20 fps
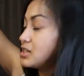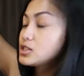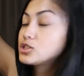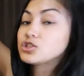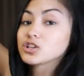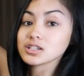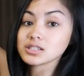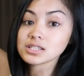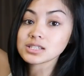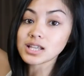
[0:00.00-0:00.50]
this
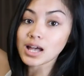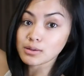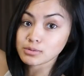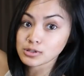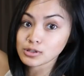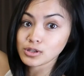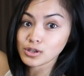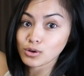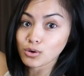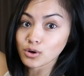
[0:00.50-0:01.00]
dress is
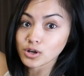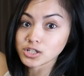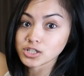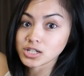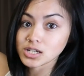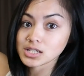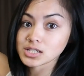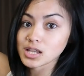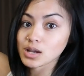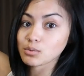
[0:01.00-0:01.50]
absolutely
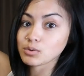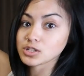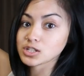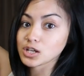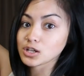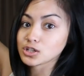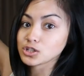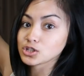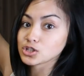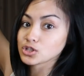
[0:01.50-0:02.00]
gorgeous. I wish
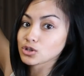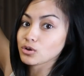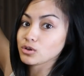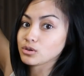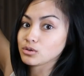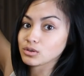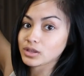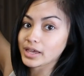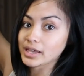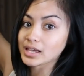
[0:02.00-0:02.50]
I could show
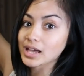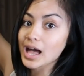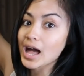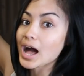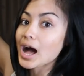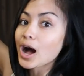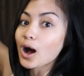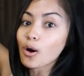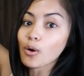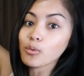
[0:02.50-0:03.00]
you like
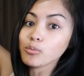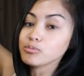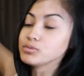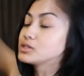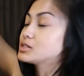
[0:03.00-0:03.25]
how